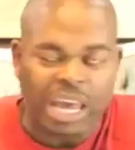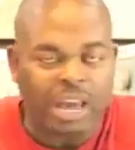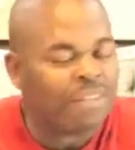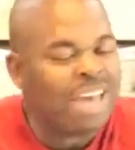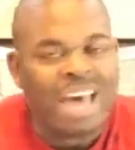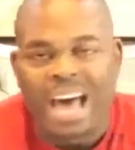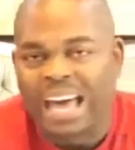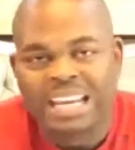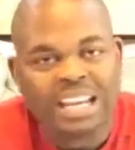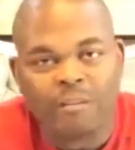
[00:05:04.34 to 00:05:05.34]
you have?
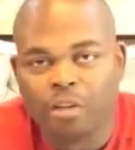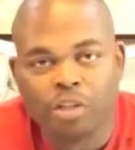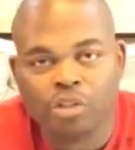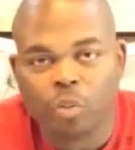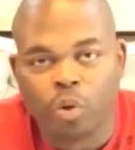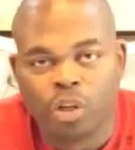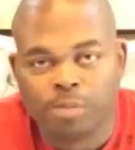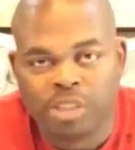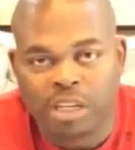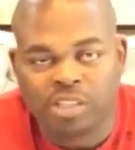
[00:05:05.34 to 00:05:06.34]
I never use the word
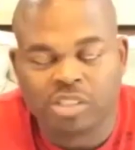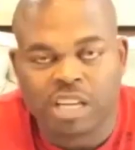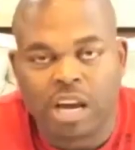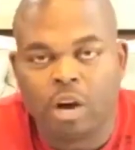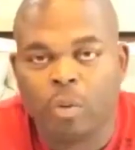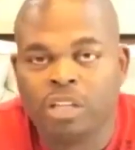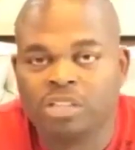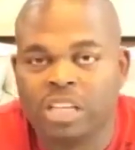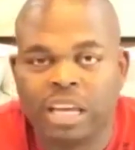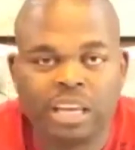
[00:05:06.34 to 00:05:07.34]
objections. I always
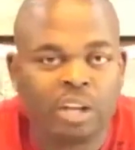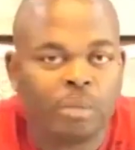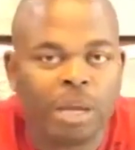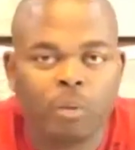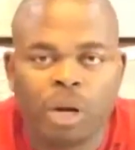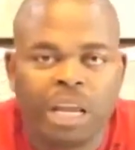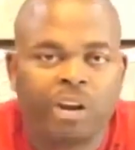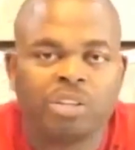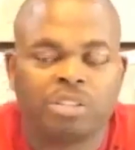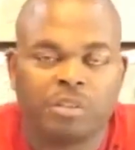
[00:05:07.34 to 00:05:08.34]
say, you know, what
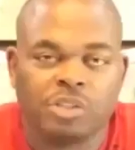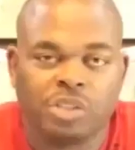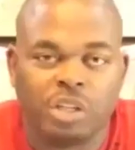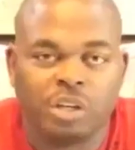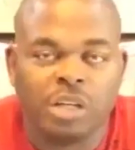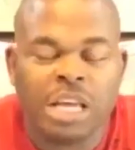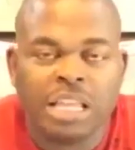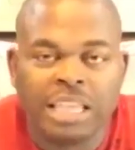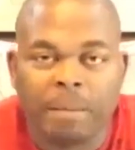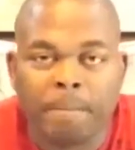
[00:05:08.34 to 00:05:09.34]
areas of concern
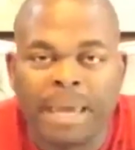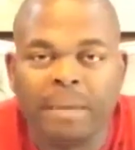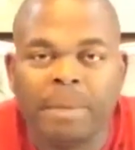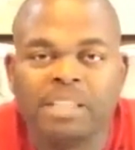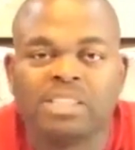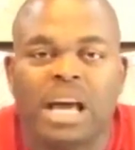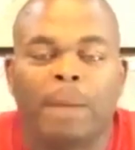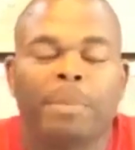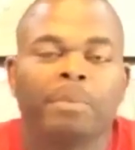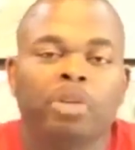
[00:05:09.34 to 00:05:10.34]
that may be
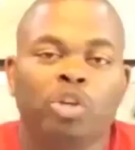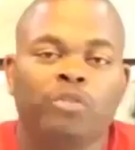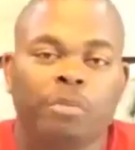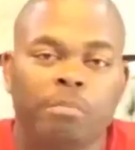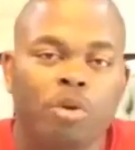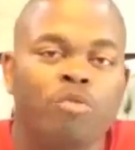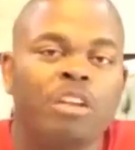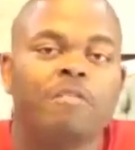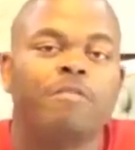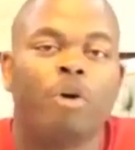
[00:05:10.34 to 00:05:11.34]
stopping you from
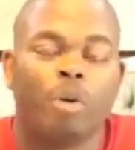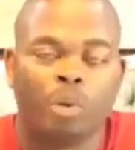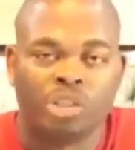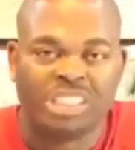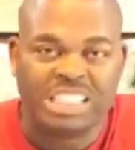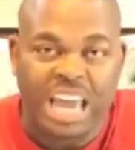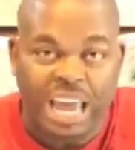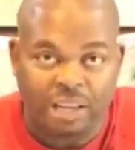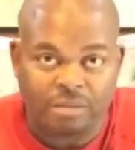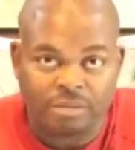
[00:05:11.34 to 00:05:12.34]
moving forward
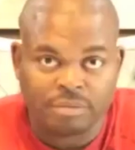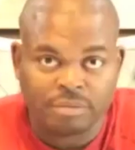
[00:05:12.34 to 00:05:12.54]
today.